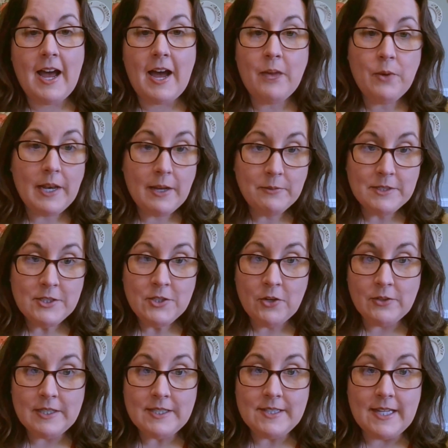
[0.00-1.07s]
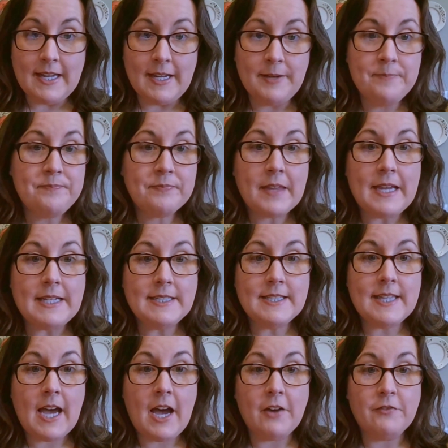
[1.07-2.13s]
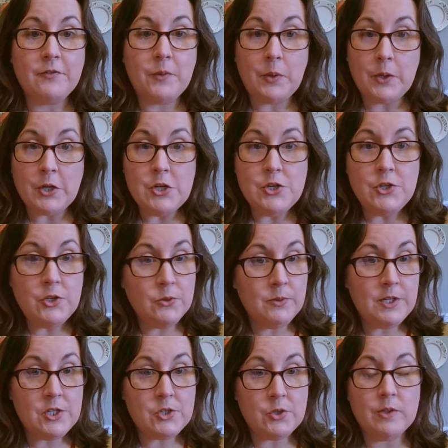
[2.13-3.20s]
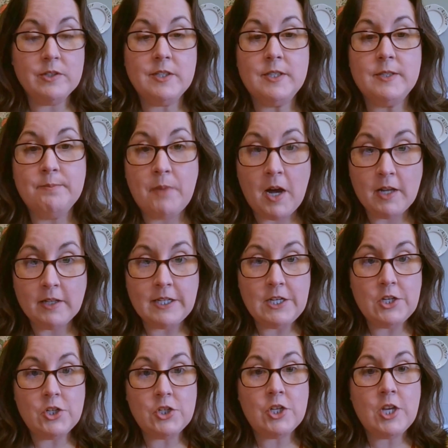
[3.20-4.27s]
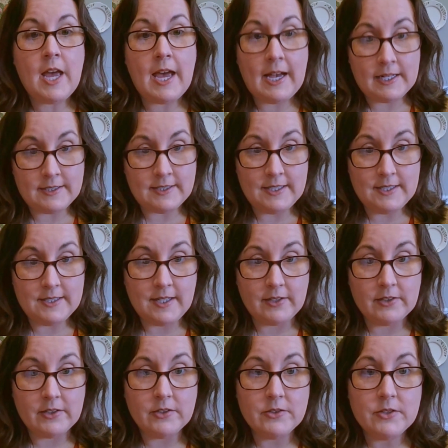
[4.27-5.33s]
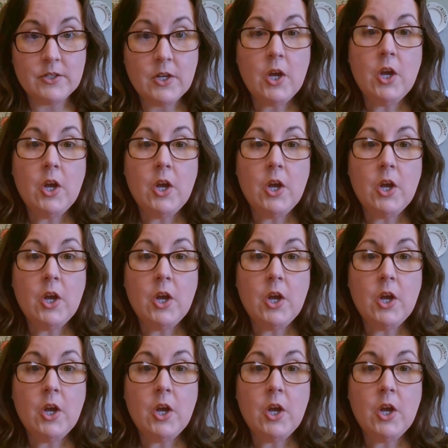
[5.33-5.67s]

What I was noticing is that for newish or smallish Etsy sellers